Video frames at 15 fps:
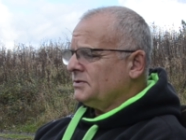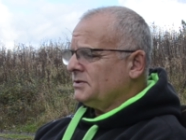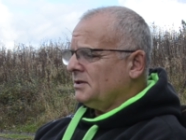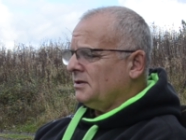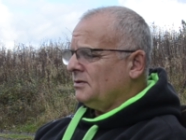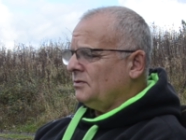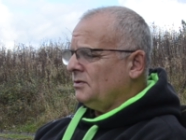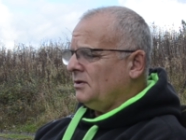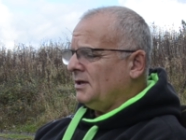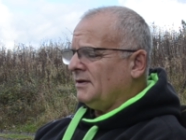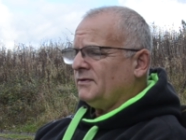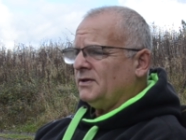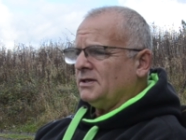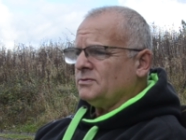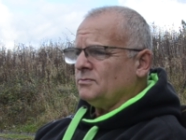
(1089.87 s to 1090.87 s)
So I'll
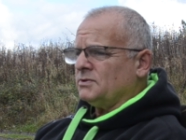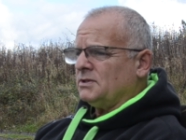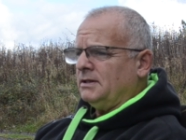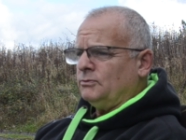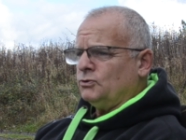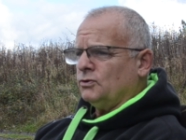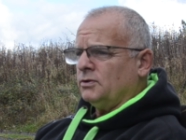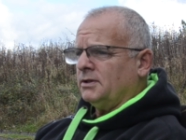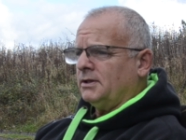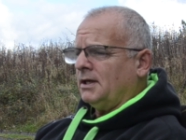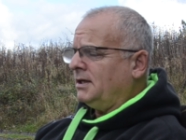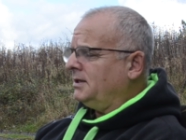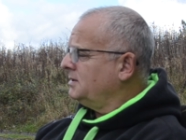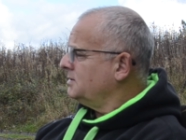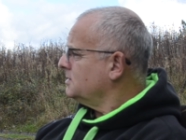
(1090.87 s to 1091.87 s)
have to get some sleep during the
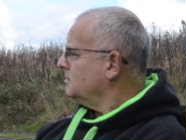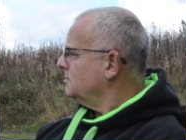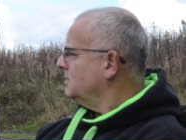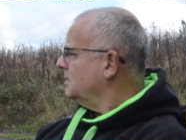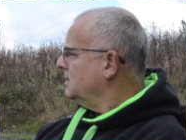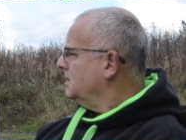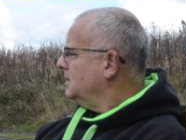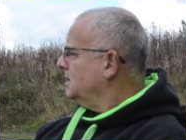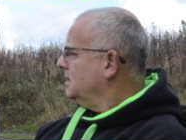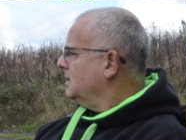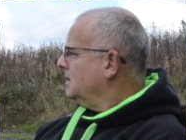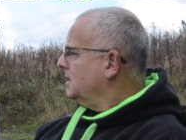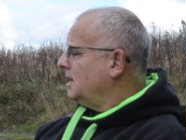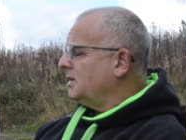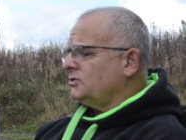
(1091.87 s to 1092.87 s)
day because I'm
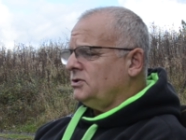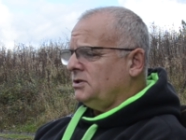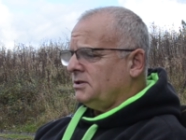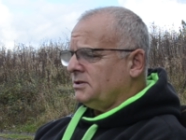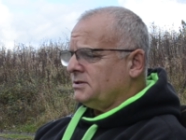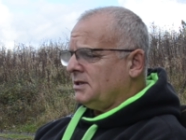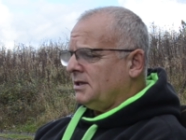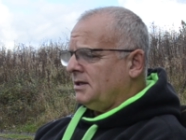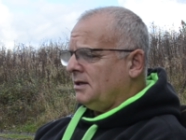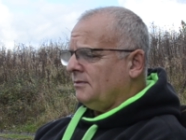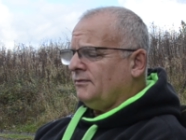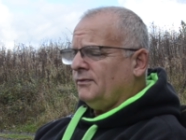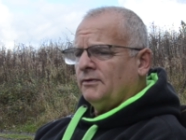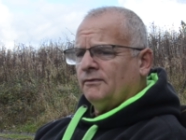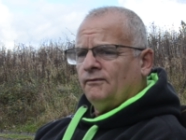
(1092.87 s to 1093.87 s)
actually going to stay
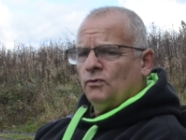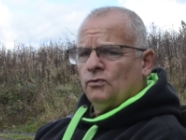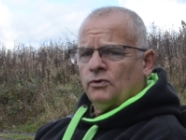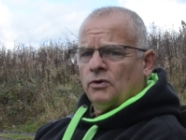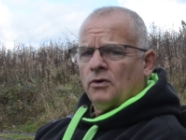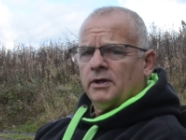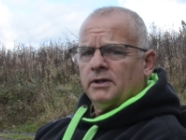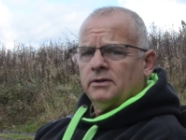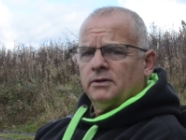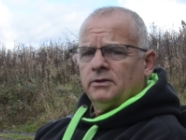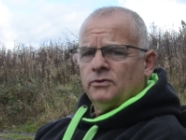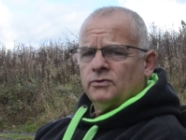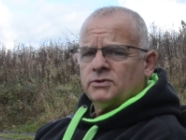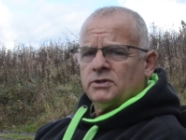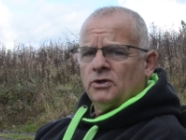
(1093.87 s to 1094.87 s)
up for the full night
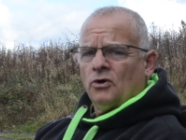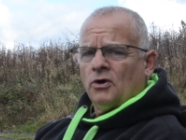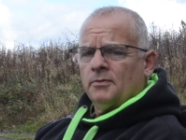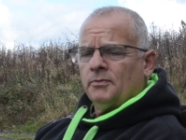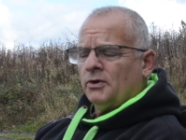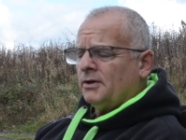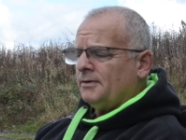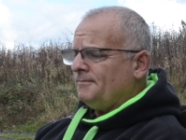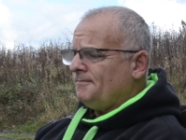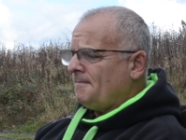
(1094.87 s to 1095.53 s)
using the iBite